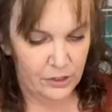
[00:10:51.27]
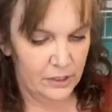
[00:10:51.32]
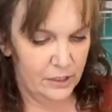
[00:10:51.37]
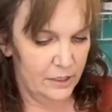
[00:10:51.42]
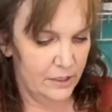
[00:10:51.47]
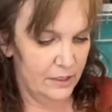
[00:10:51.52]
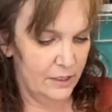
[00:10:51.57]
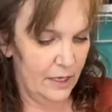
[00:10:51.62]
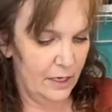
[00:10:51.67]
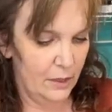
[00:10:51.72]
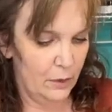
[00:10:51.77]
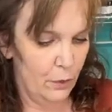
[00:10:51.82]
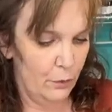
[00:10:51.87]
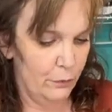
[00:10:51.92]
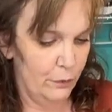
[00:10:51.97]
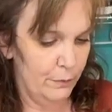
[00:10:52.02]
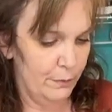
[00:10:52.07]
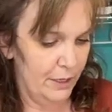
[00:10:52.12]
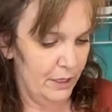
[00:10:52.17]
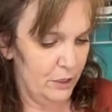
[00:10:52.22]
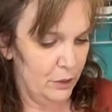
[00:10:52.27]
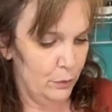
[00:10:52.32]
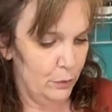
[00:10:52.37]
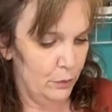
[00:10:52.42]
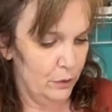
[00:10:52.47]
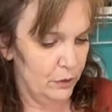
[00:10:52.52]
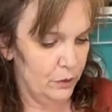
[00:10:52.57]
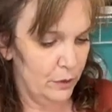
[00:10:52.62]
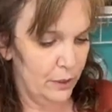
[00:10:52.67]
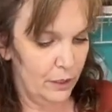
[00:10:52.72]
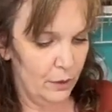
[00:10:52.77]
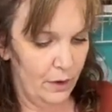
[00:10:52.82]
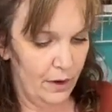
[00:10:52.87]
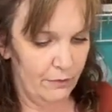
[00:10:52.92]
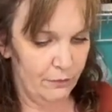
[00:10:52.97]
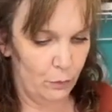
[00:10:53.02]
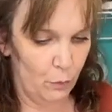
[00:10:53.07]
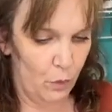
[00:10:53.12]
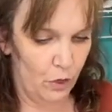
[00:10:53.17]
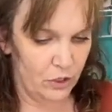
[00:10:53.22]
just to set over my tool so I don't
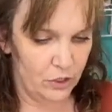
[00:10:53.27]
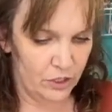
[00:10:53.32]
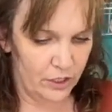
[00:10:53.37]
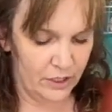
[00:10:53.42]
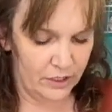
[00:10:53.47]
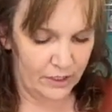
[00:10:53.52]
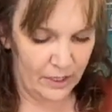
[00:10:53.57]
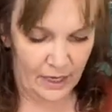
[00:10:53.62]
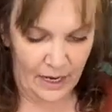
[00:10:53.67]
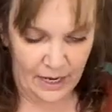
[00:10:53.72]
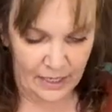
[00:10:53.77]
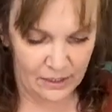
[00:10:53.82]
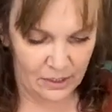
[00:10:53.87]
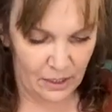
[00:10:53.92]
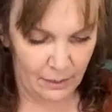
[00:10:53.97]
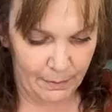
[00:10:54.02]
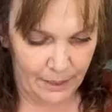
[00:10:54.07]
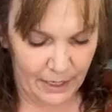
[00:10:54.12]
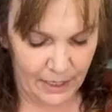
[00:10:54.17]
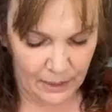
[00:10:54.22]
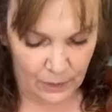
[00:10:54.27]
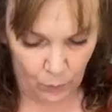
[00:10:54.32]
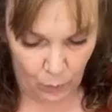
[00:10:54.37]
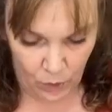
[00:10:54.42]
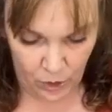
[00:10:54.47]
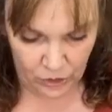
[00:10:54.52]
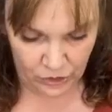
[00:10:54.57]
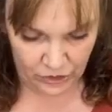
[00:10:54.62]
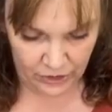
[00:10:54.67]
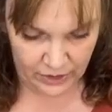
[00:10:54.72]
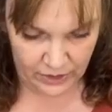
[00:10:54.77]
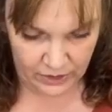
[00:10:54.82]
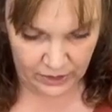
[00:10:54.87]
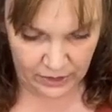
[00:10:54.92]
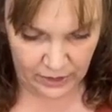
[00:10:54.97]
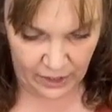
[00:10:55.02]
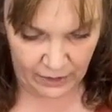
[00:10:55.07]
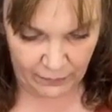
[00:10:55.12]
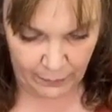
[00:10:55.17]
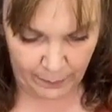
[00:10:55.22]
have to wash it, because the last time I had to wash it and
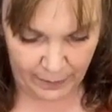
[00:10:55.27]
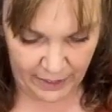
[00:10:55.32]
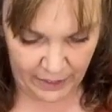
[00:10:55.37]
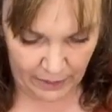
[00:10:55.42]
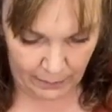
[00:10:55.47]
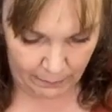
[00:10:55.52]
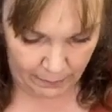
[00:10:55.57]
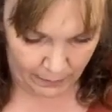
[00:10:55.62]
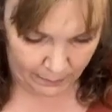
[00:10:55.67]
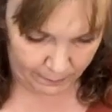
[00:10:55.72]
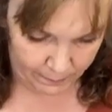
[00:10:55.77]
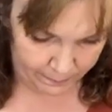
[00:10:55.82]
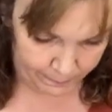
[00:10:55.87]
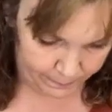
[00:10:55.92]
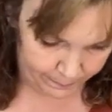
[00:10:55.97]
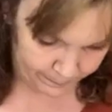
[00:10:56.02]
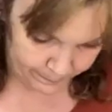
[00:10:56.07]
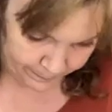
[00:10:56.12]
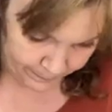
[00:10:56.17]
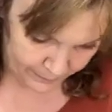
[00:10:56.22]
it's kind of a pain in the bum.